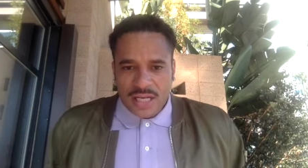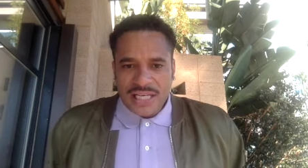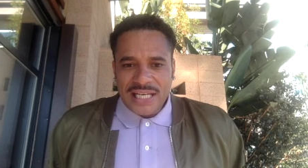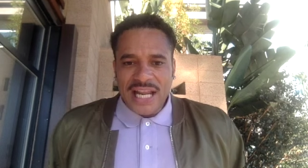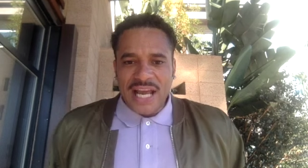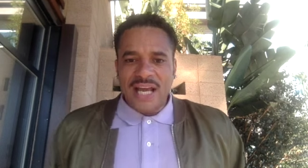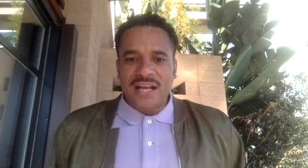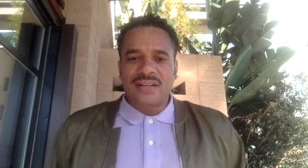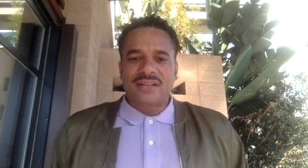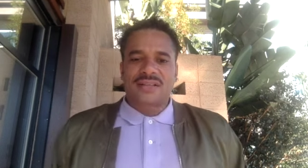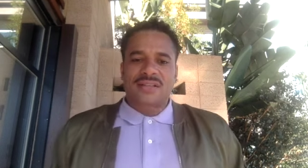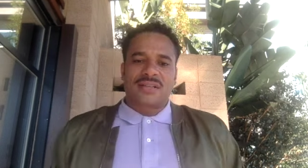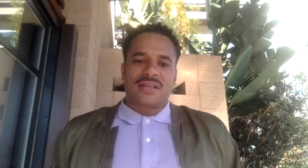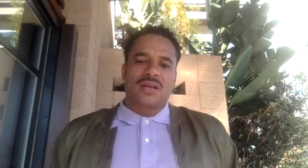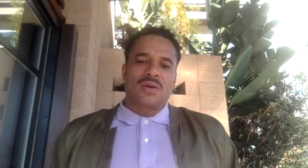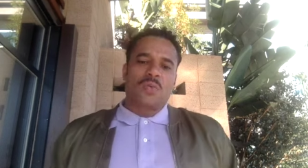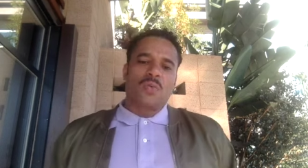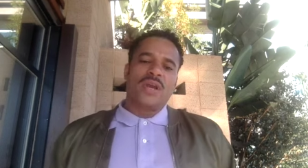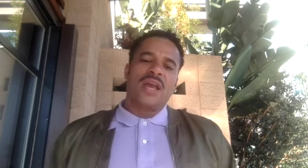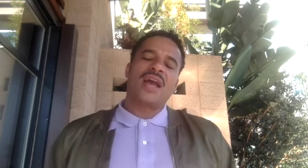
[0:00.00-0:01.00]

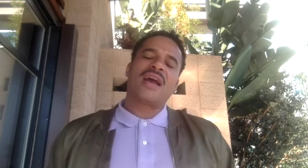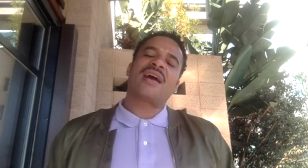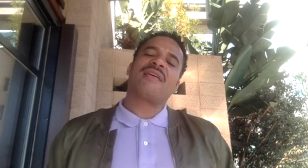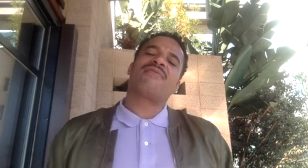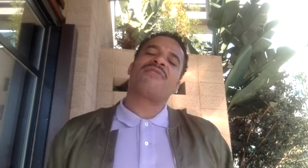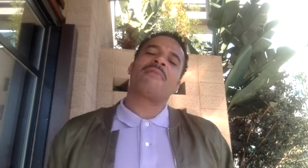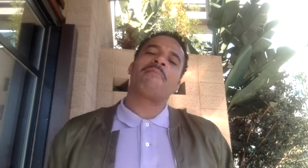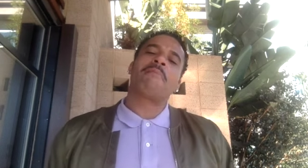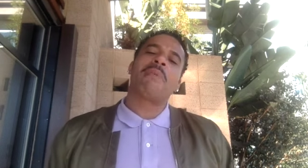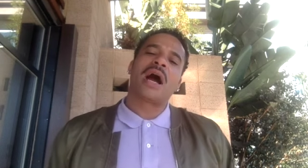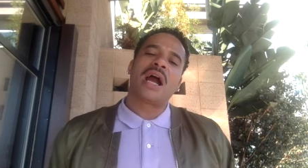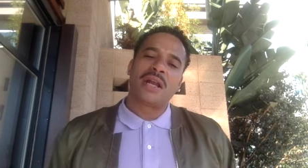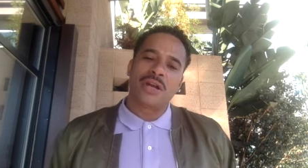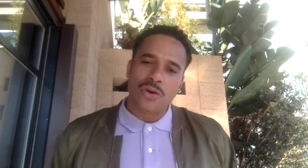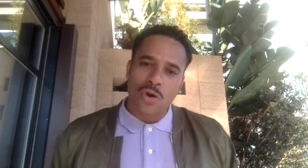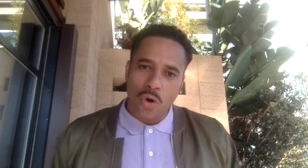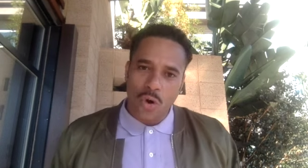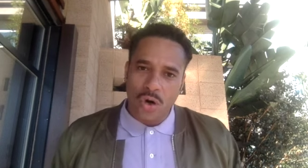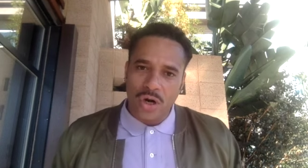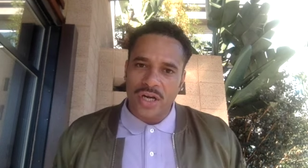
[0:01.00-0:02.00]
Next, we have the
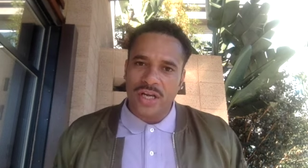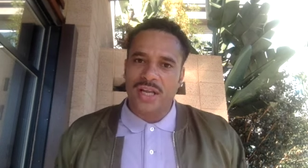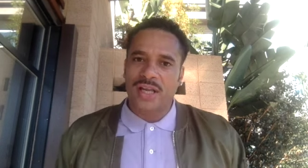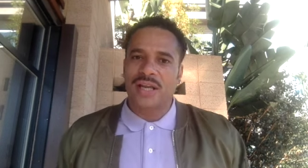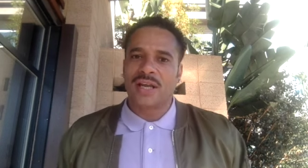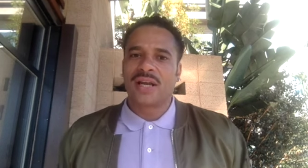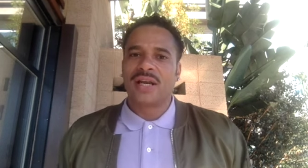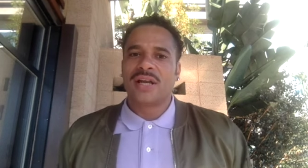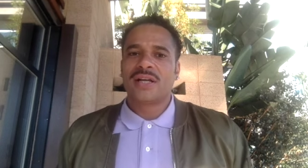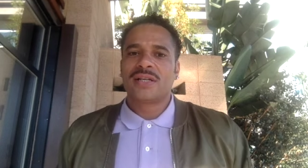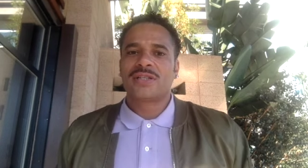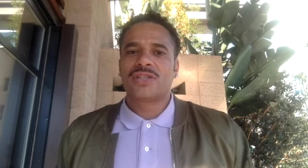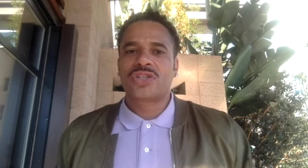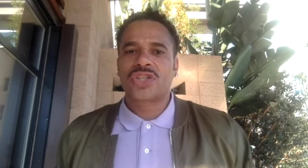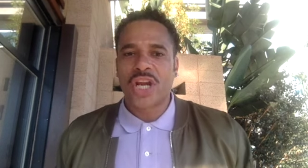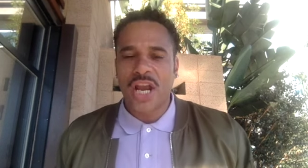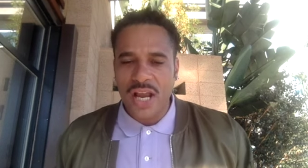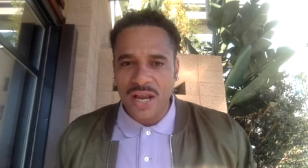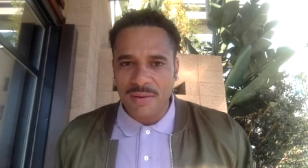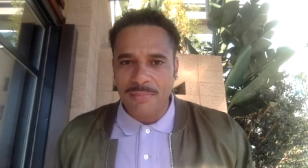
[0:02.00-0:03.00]
Minority
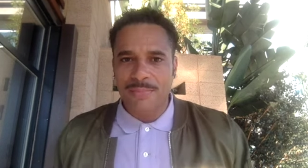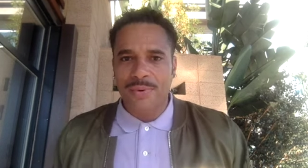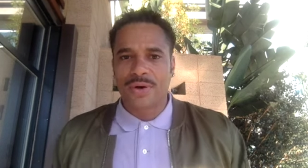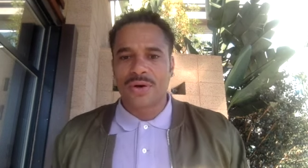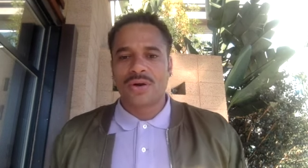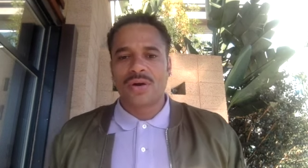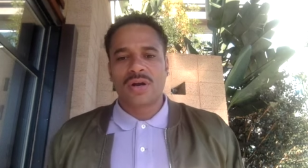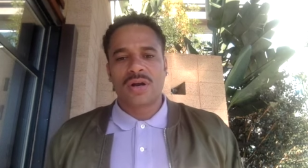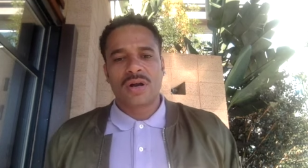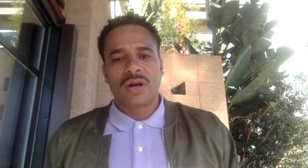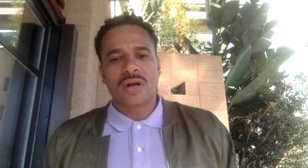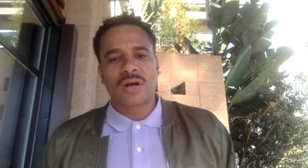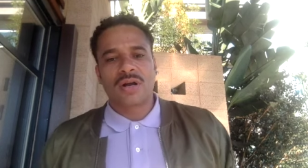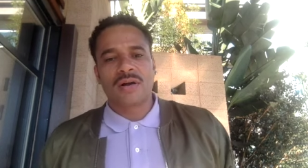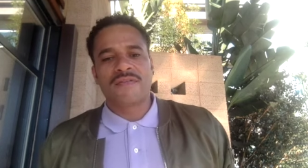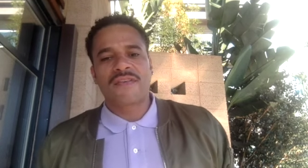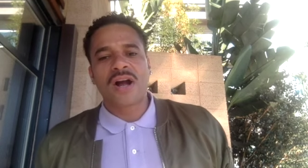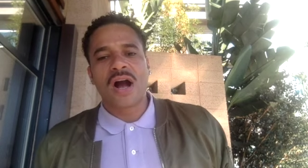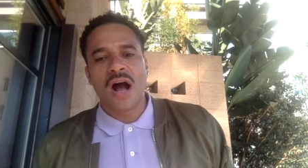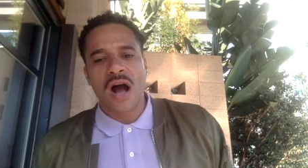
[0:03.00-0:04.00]
Chamber
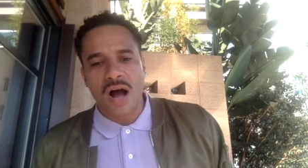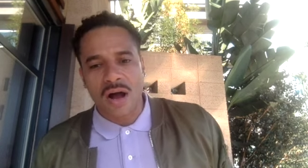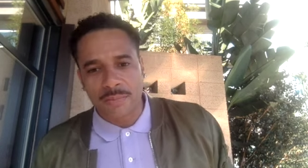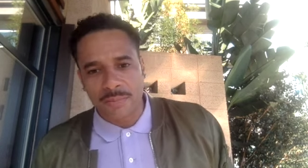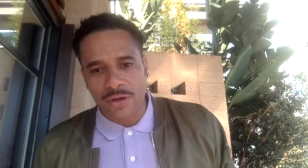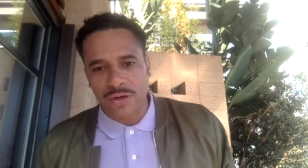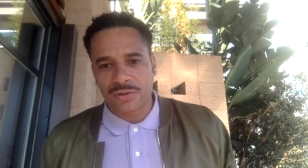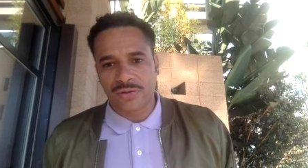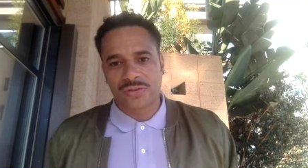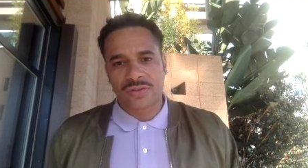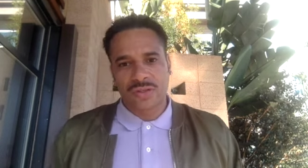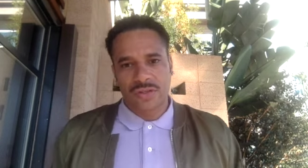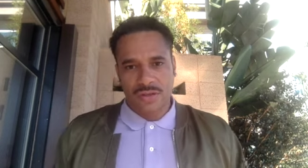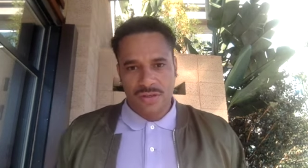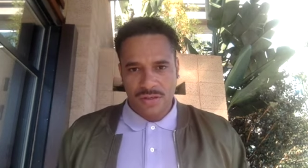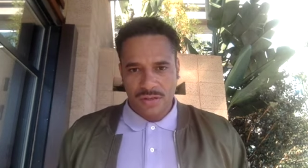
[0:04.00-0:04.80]
of Commerce.